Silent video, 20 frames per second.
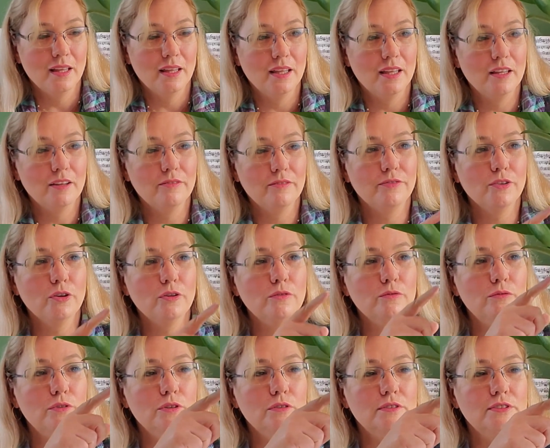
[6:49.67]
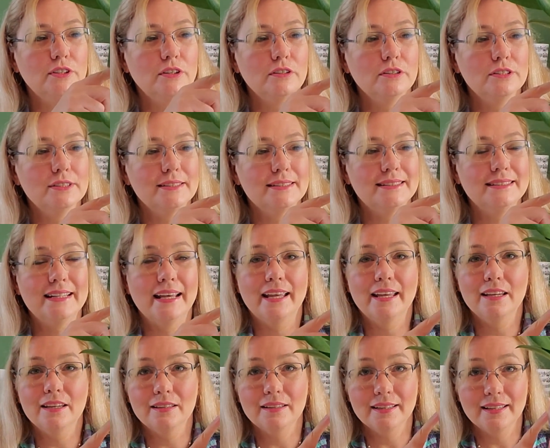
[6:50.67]
If your roots are just
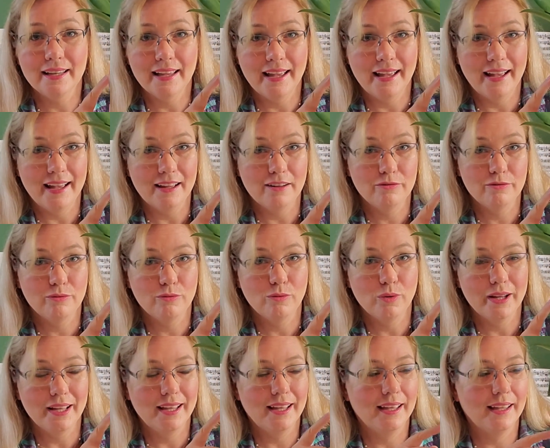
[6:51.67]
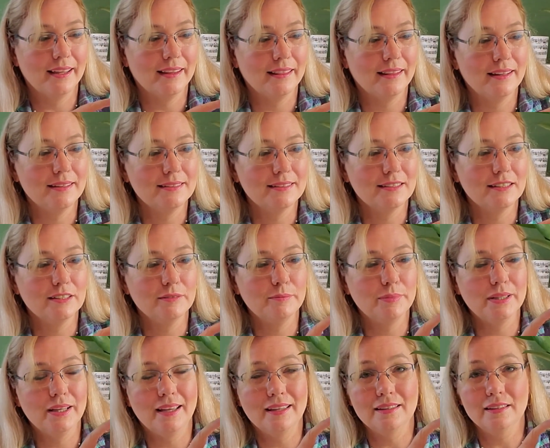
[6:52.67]
dangling halfway, that's going to
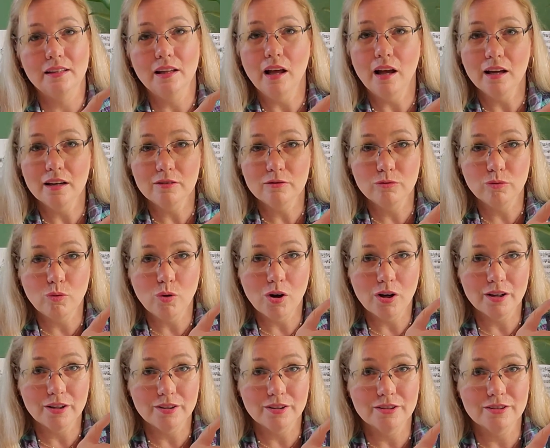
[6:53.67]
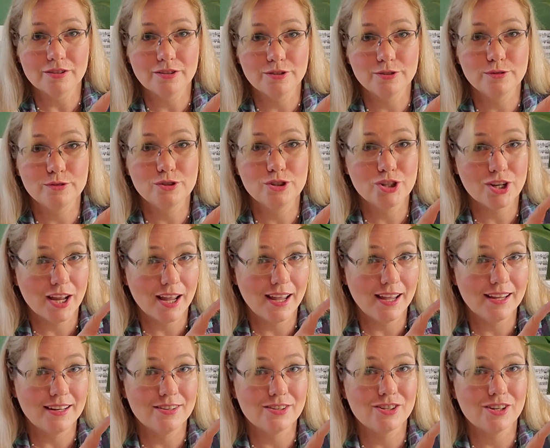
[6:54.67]
be a lot of water to
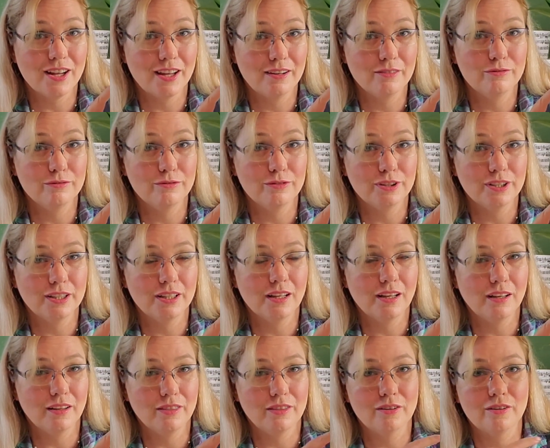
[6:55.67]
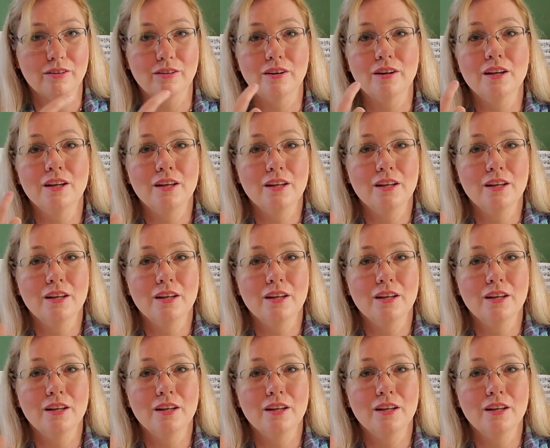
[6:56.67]
change every other